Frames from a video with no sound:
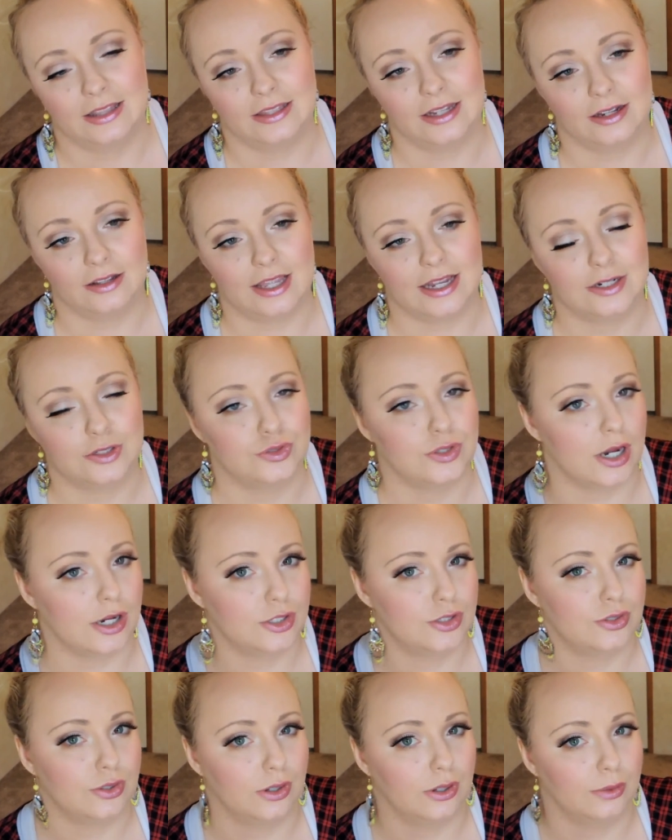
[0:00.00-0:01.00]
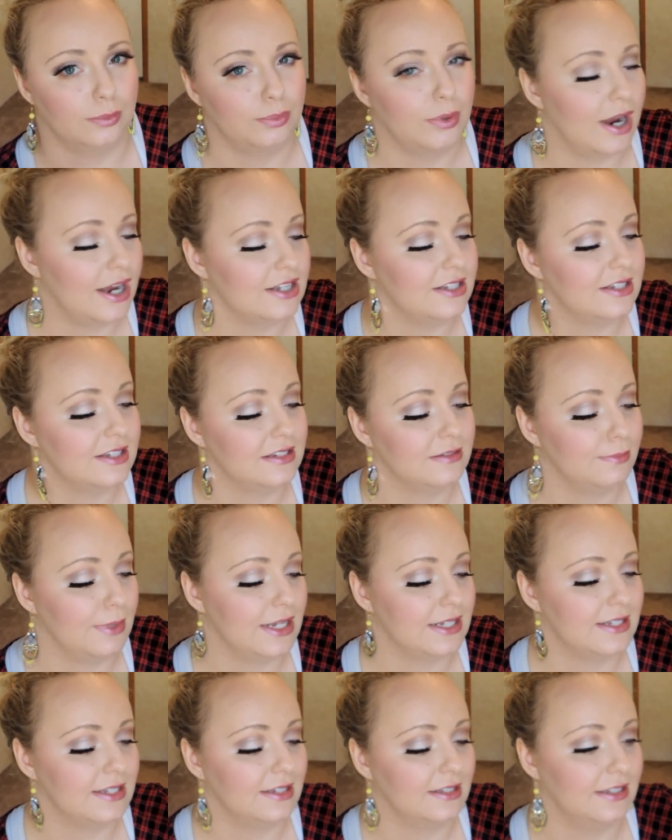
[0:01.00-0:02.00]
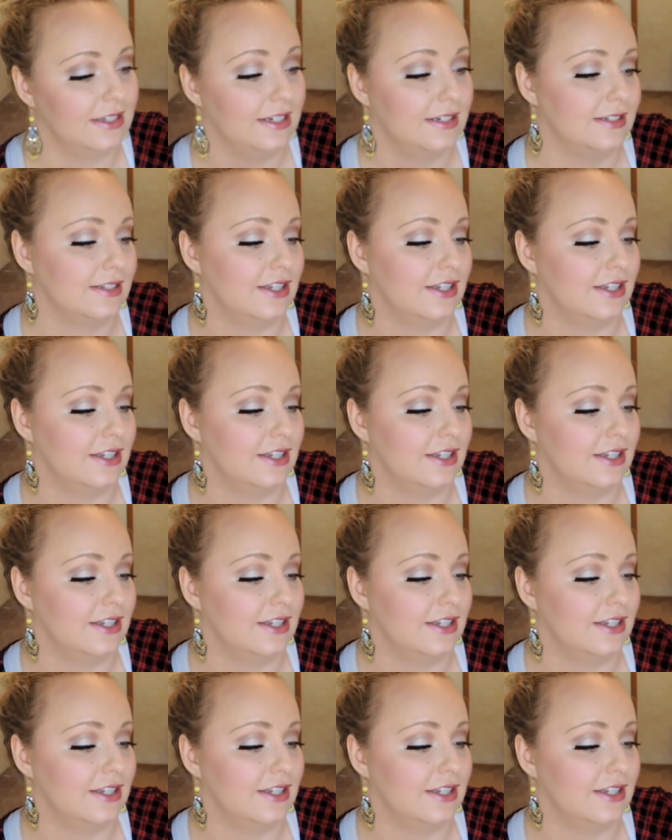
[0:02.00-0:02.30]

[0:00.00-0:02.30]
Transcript: They're like drugstore prices basically.